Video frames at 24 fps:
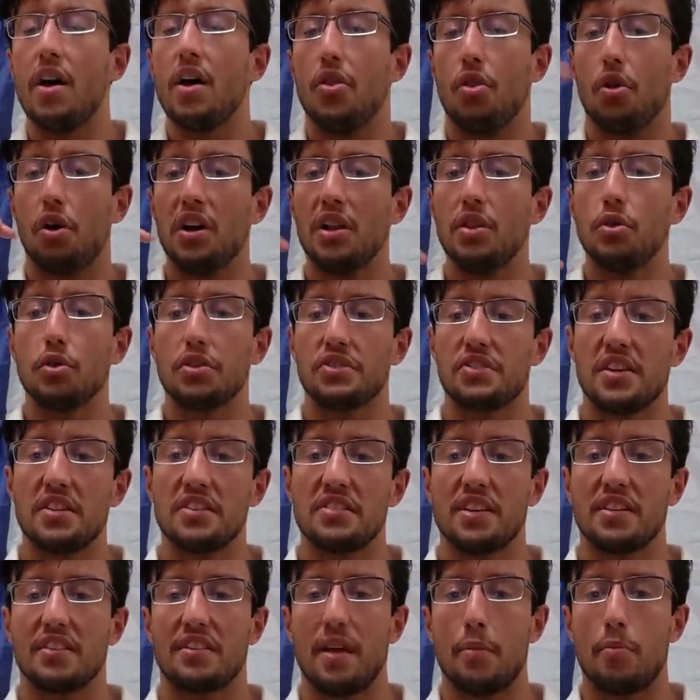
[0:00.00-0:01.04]
Not in the sense
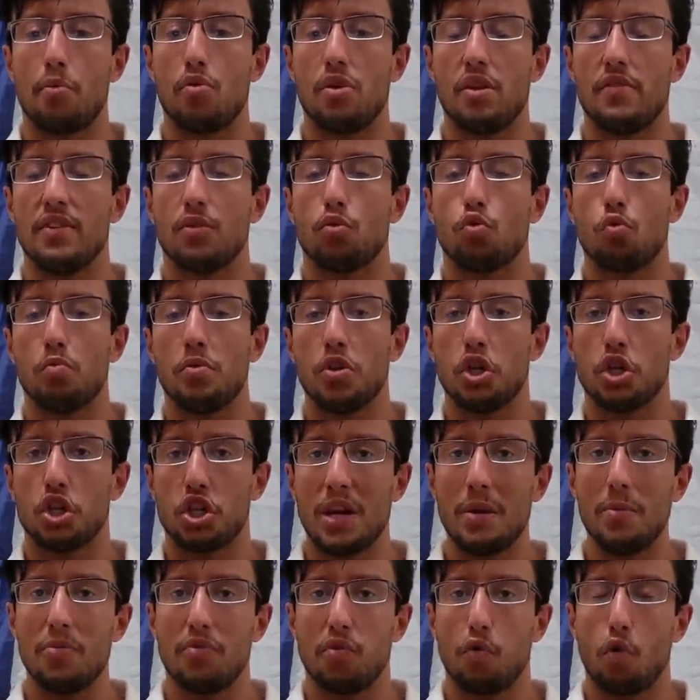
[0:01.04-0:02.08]
that they believe it to be
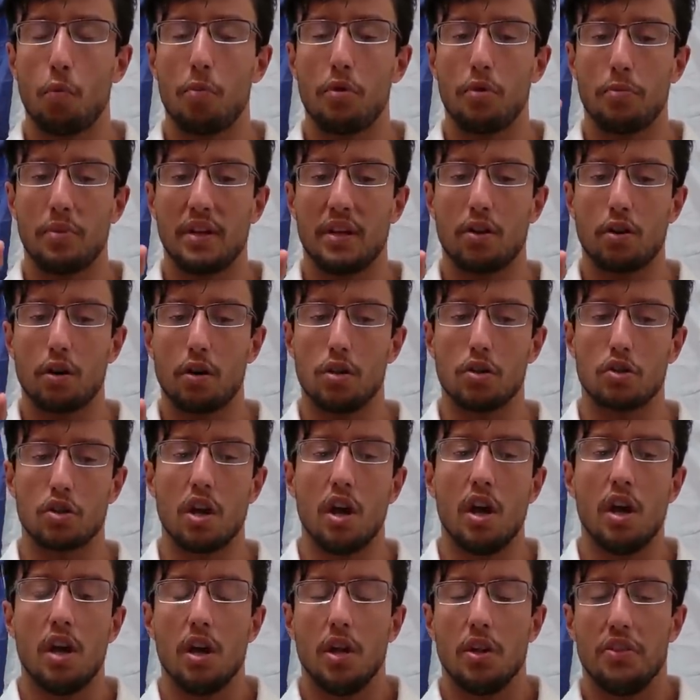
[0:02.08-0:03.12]
shameful, but because
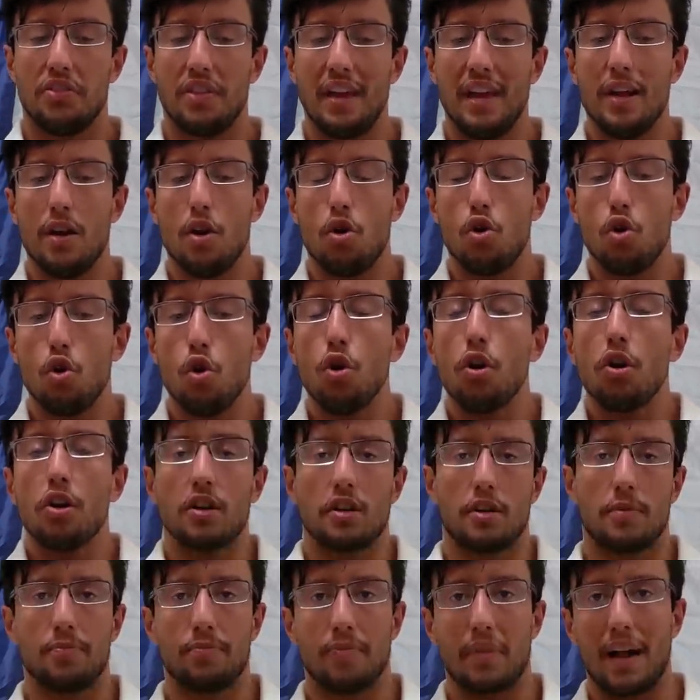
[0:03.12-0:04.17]
they look
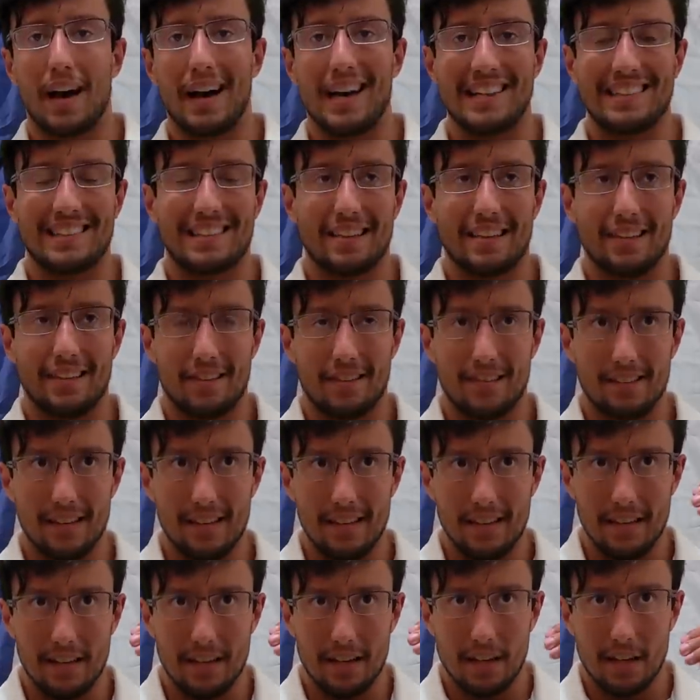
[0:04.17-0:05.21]
at
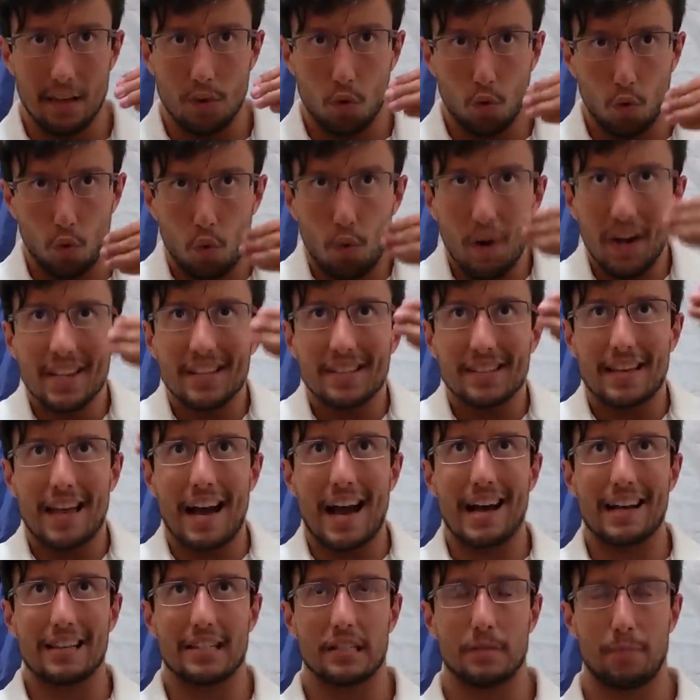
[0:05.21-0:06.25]
the risk
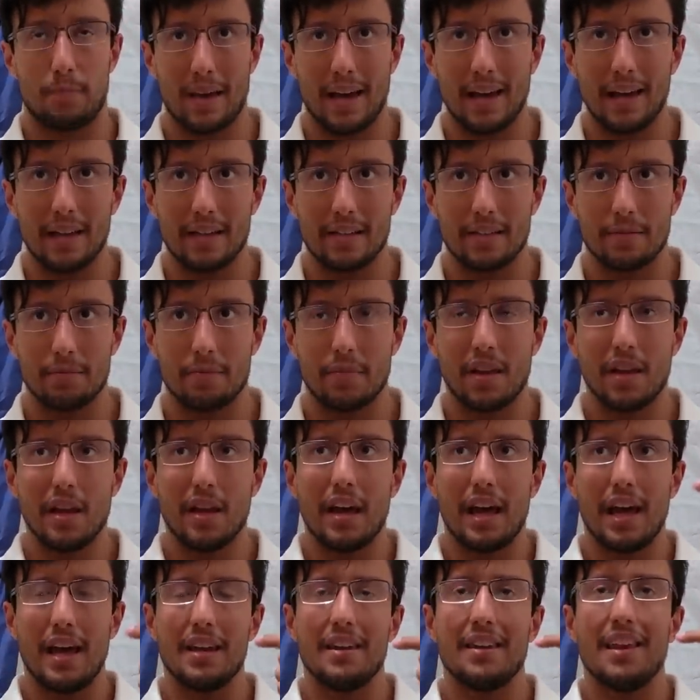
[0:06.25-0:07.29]
aspect
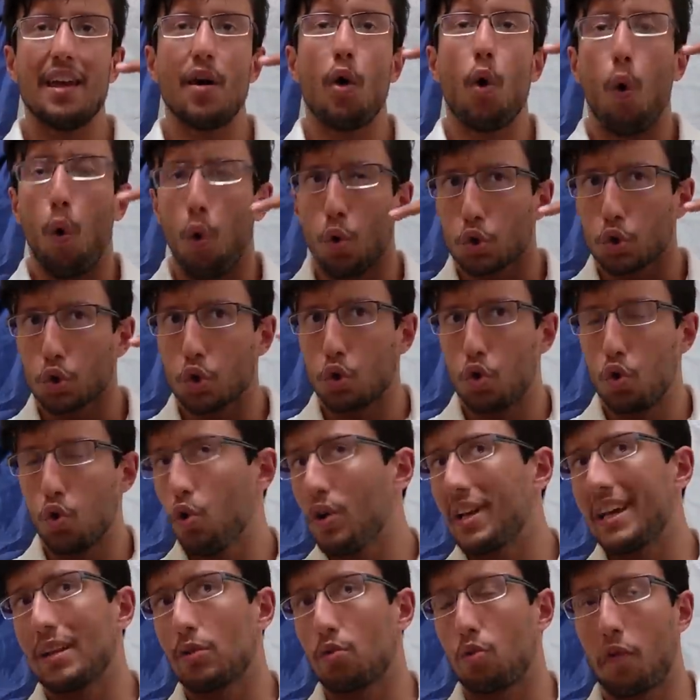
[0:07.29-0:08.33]
and they also
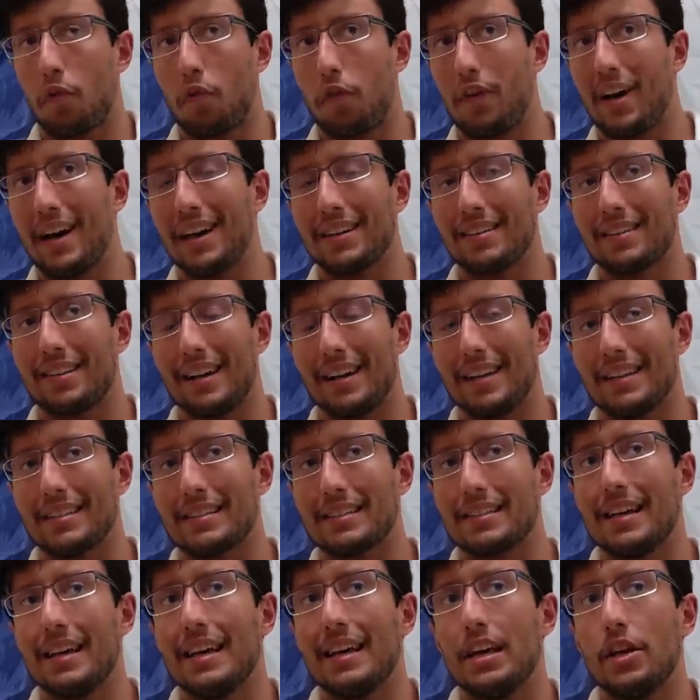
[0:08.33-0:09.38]
look at the fact
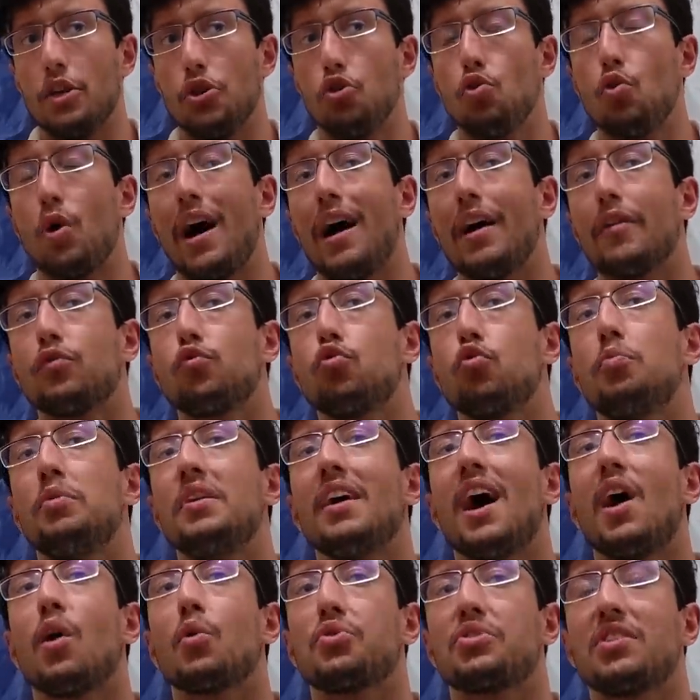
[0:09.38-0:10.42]
that you have to
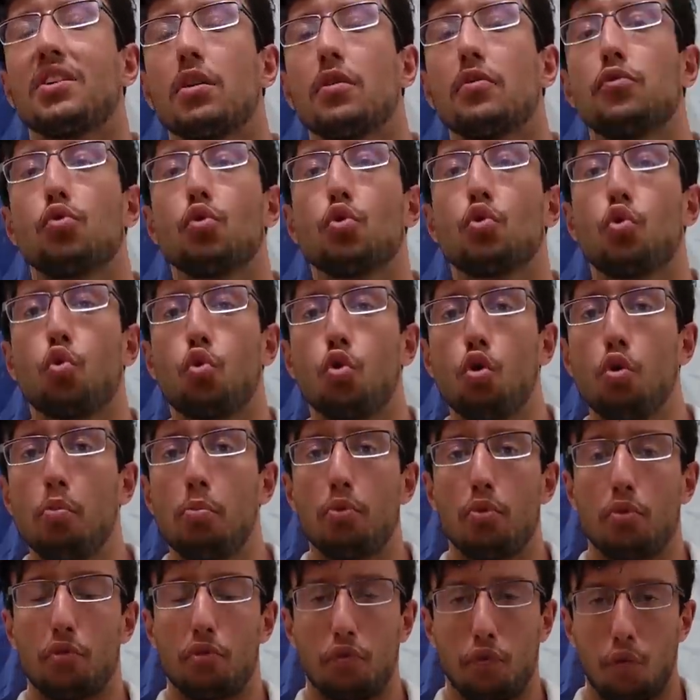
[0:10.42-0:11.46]
be outside of the group
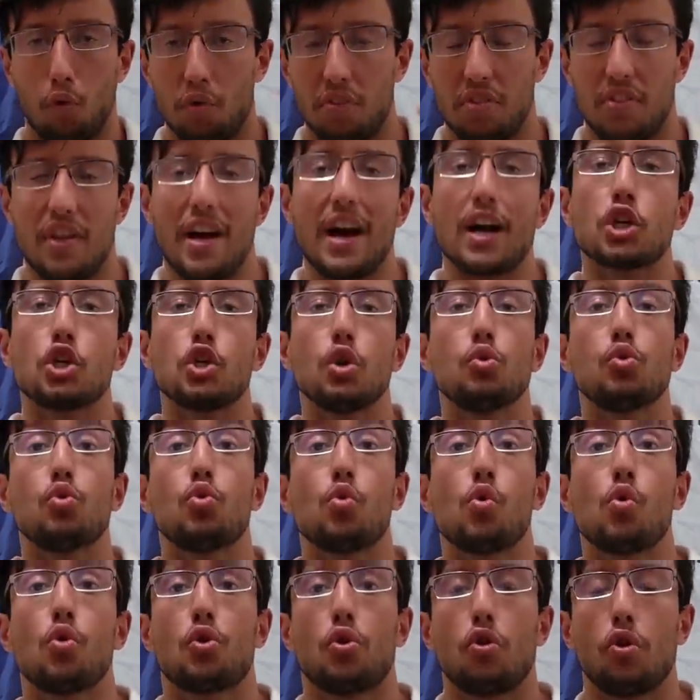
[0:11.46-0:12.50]
for the action
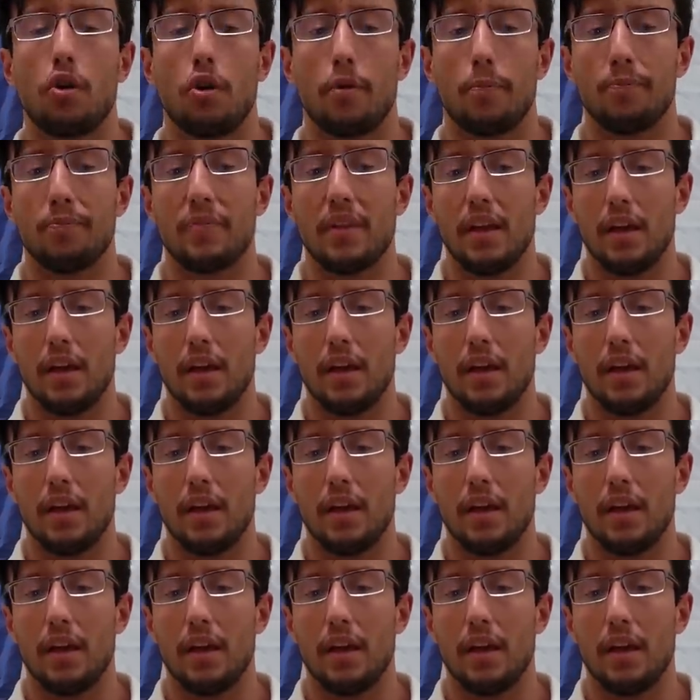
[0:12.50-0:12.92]
to occur.